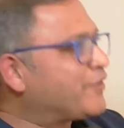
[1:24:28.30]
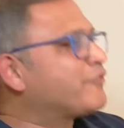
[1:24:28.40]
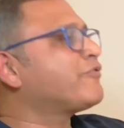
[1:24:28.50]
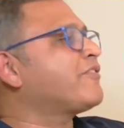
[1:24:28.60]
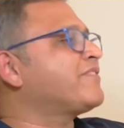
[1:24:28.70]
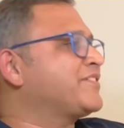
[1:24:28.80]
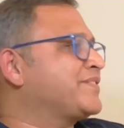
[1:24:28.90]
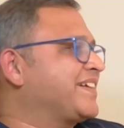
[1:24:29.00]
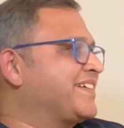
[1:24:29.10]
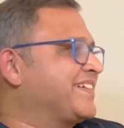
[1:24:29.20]
We look
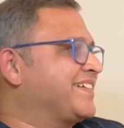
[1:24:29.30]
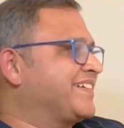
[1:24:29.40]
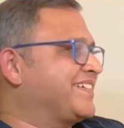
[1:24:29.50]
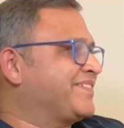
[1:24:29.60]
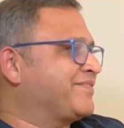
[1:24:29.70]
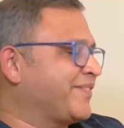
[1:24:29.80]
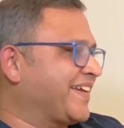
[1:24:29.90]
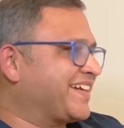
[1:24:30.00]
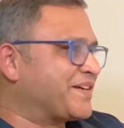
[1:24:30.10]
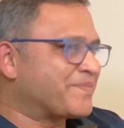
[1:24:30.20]
forward to that,
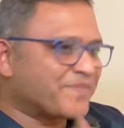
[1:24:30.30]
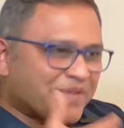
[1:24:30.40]
Vivek.